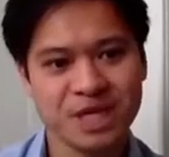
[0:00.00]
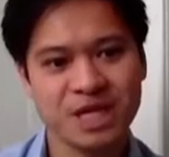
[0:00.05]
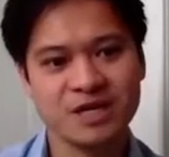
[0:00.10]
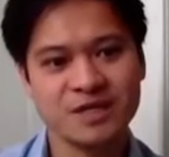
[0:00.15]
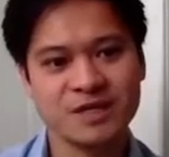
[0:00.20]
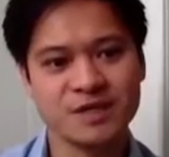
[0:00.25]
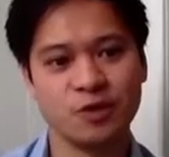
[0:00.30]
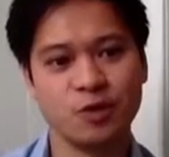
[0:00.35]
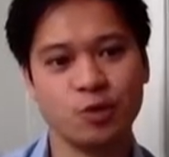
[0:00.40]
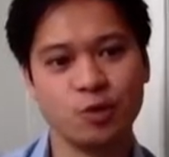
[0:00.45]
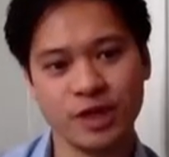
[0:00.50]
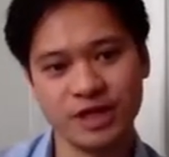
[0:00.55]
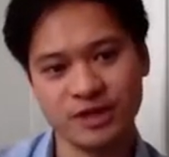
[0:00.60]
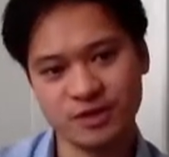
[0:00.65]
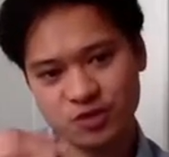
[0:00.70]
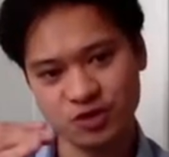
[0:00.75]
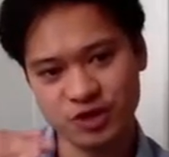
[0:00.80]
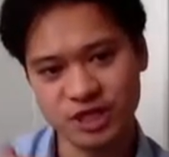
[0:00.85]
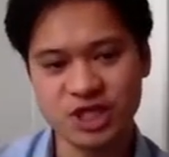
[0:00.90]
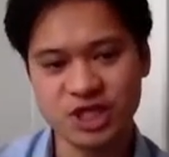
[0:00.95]
So with
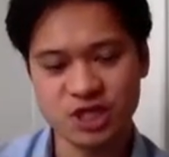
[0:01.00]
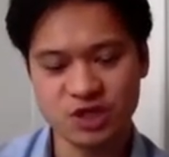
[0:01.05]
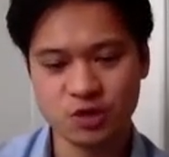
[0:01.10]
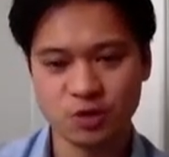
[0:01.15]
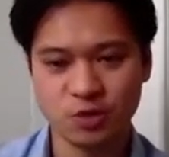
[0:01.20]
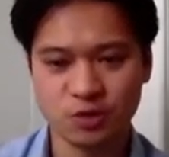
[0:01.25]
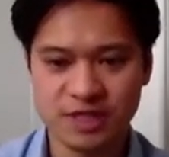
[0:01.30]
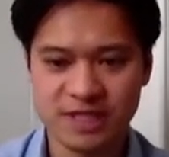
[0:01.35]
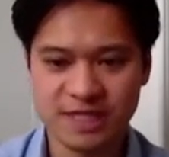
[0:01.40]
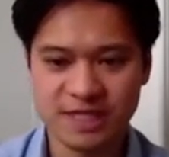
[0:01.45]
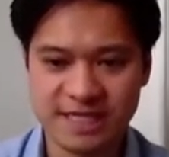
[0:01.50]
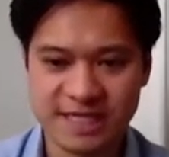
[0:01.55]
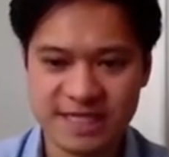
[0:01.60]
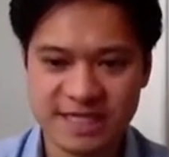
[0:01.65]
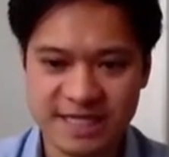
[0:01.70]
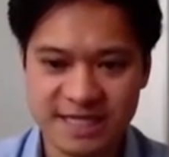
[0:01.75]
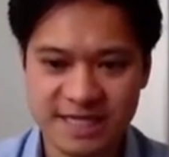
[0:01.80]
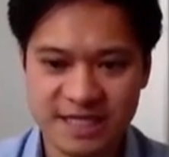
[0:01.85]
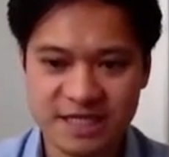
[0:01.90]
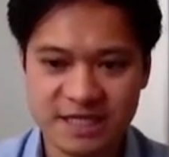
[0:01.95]
traditional
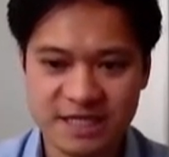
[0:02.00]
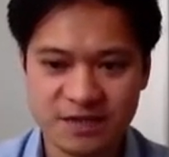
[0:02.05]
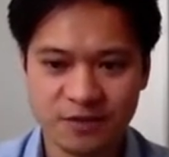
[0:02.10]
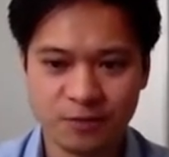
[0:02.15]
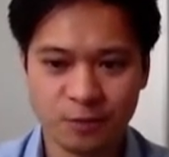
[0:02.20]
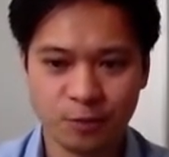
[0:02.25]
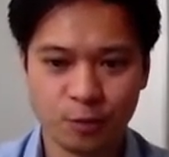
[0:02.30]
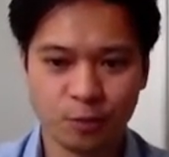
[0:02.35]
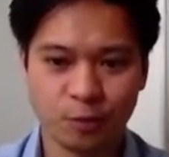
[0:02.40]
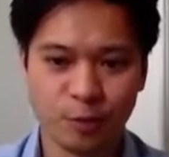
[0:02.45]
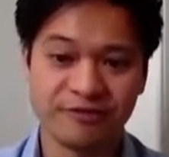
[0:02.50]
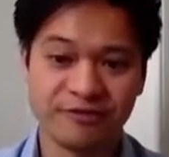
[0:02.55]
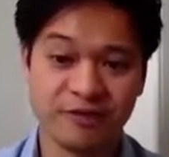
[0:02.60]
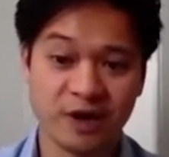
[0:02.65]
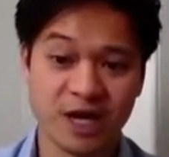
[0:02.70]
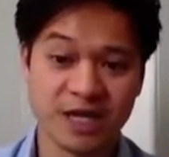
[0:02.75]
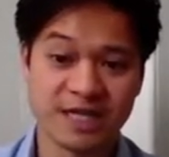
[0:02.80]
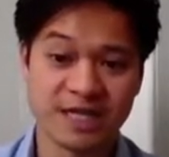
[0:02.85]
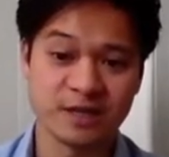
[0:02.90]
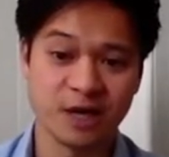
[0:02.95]
statistics, we
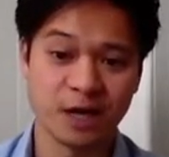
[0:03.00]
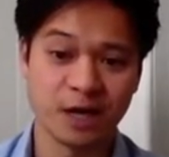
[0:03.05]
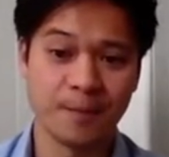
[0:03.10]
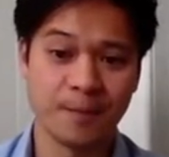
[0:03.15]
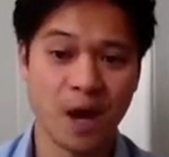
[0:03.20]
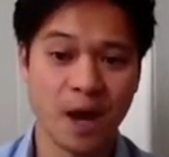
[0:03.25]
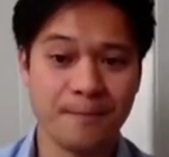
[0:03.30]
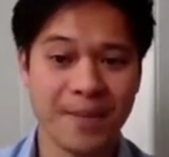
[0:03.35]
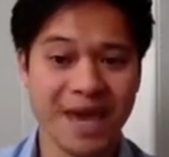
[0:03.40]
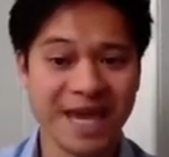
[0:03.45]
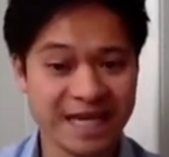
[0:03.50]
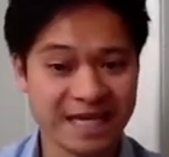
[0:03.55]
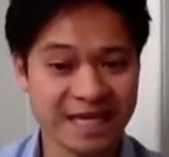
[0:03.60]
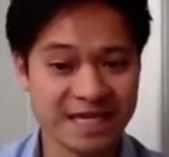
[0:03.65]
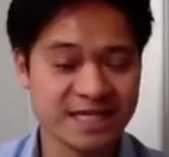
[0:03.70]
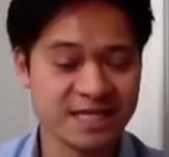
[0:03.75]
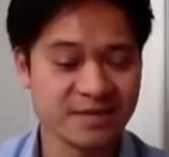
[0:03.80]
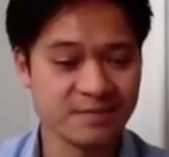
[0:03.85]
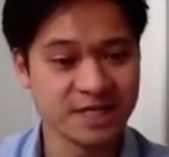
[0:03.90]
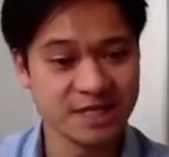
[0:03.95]
first start by making
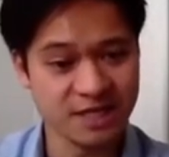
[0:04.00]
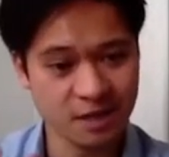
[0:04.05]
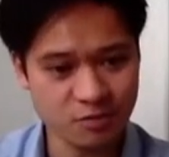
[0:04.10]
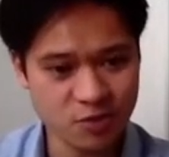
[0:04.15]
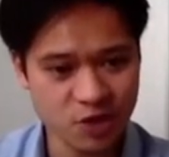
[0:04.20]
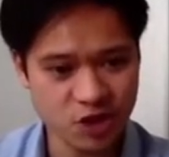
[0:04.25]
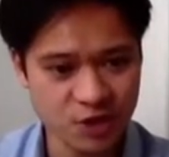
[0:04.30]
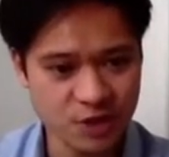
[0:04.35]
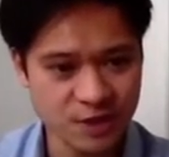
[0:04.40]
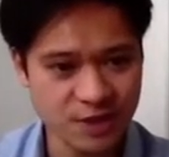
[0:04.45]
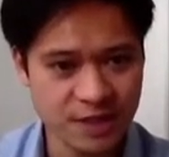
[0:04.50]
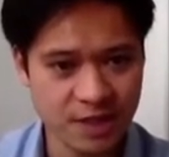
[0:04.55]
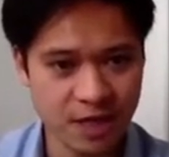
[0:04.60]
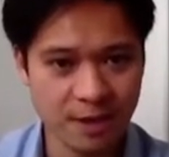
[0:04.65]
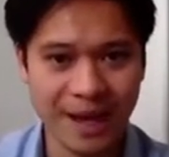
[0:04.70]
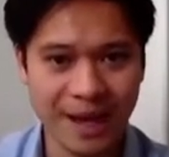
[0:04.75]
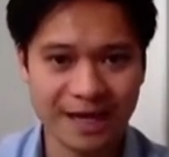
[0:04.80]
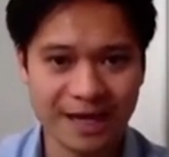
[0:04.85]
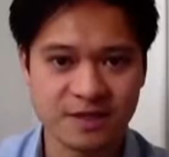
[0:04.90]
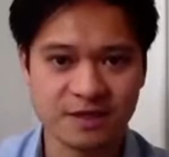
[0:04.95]
some assumptions
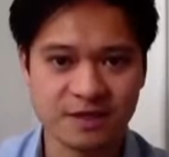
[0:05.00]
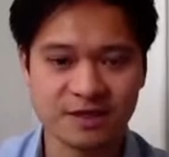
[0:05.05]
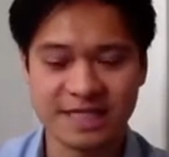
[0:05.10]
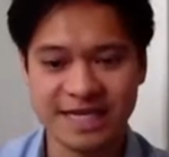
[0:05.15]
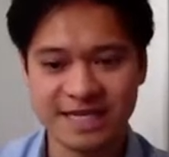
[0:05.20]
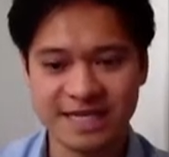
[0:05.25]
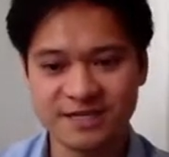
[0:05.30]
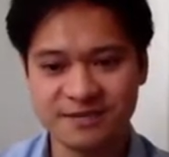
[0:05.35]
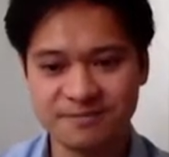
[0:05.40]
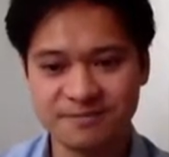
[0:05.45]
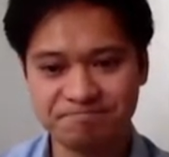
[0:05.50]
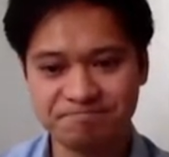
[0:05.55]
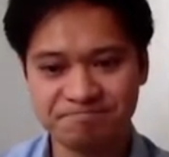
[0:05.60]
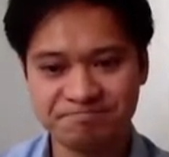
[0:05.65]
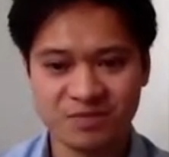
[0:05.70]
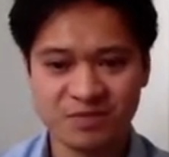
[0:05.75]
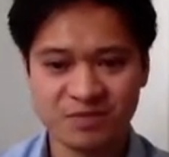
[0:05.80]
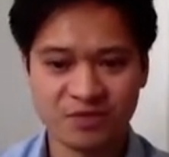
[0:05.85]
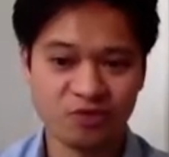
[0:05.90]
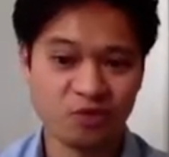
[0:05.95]
about our data.
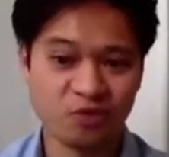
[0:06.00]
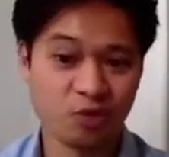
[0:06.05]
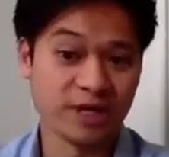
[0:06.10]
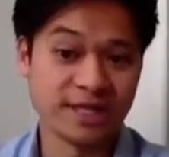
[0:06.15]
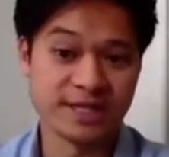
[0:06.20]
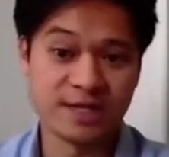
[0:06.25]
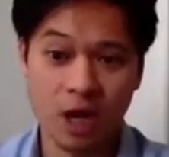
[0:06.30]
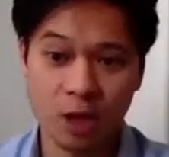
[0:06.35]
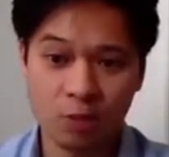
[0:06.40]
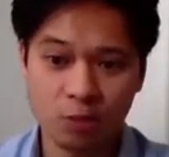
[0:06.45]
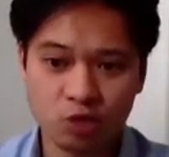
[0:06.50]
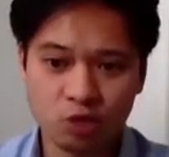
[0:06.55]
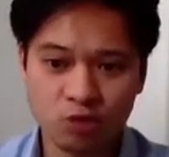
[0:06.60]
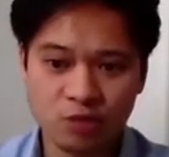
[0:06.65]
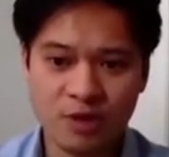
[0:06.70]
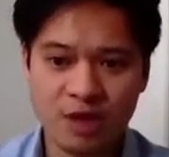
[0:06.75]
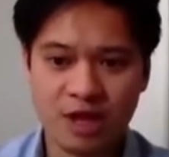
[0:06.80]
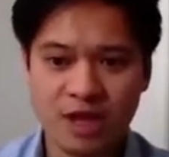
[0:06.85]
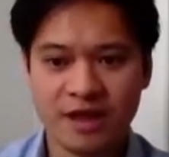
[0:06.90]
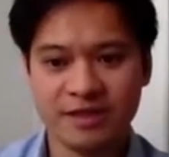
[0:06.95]
For example,
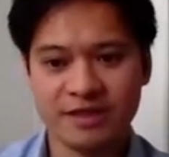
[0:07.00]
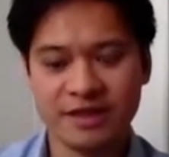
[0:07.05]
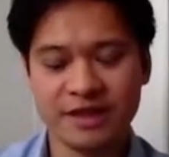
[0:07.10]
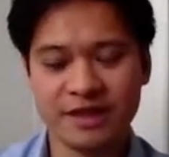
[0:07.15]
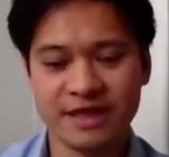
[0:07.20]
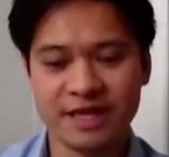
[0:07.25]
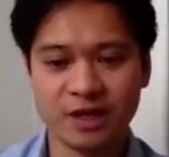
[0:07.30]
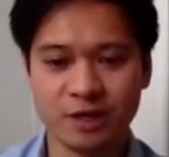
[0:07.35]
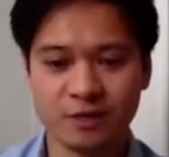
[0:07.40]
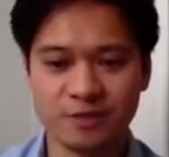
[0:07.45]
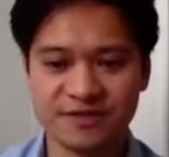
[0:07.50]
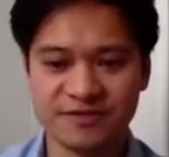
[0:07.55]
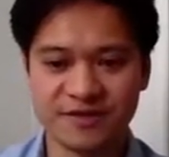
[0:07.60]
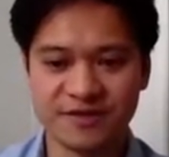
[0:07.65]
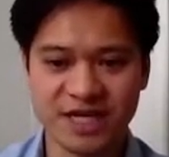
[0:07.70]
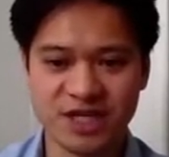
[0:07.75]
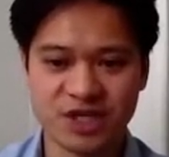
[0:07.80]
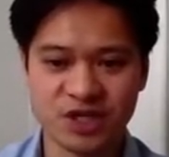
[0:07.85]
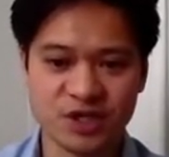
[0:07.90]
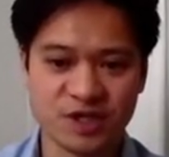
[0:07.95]
that the
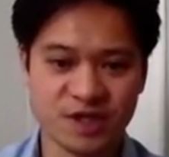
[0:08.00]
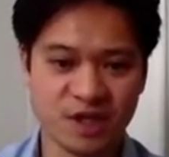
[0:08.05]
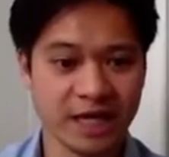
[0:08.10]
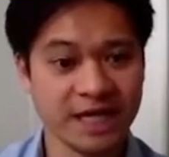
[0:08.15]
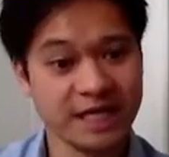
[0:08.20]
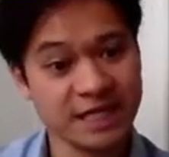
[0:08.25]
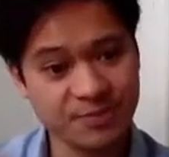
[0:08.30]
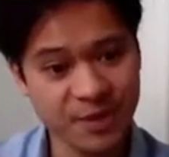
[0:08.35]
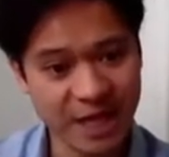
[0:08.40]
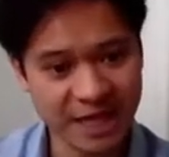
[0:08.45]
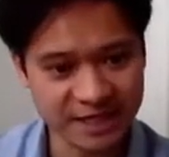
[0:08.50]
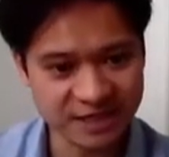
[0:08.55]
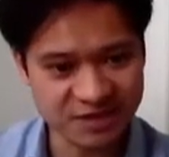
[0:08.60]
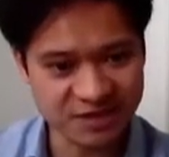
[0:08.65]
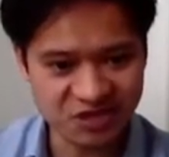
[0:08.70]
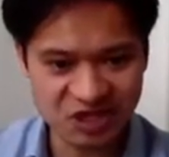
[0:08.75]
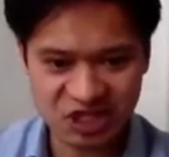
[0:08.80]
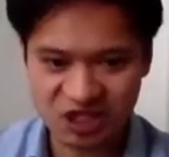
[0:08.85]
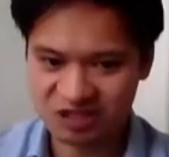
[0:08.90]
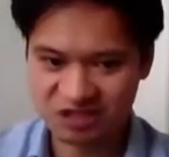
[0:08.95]
observations are
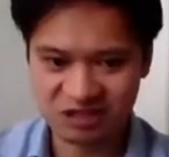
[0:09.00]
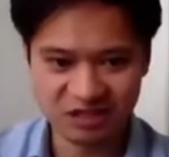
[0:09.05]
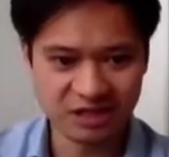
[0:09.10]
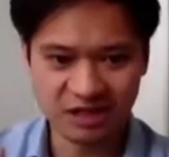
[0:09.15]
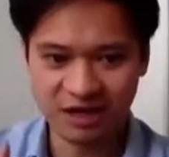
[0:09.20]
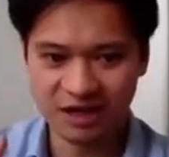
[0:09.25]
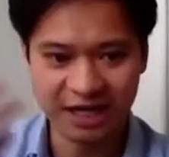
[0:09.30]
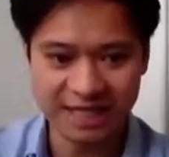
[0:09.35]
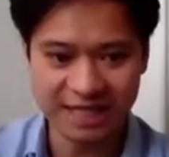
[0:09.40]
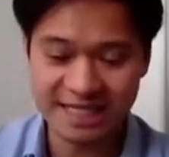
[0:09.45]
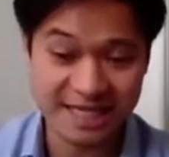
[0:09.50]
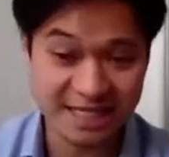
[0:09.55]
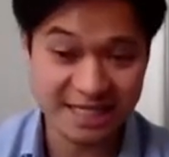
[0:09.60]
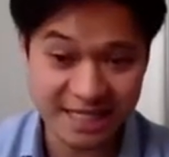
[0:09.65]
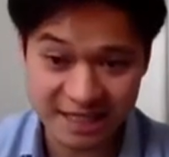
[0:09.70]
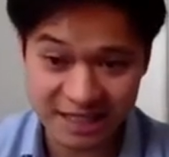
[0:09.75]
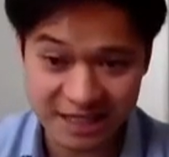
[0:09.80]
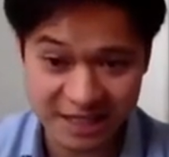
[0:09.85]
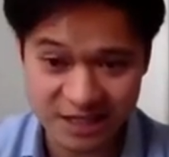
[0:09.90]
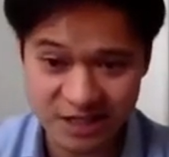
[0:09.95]
independent and
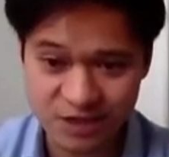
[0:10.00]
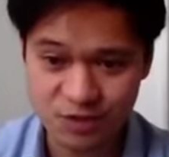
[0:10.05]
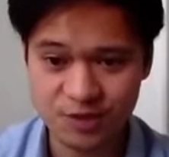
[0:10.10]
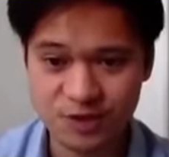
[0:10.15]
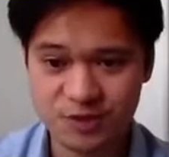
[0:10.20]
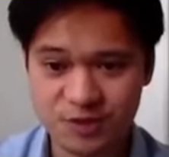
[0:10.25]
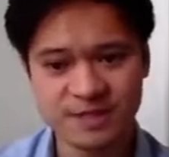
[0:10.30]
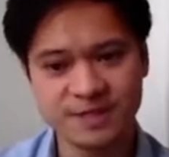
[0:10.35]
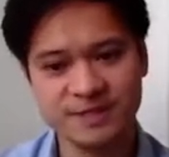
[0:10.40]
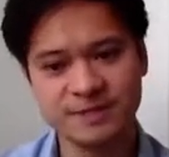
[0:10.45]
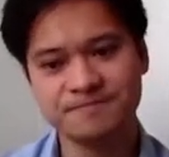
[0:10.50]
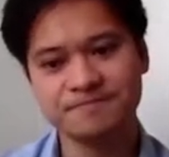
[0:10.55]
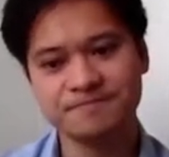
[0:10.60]
identically distributed.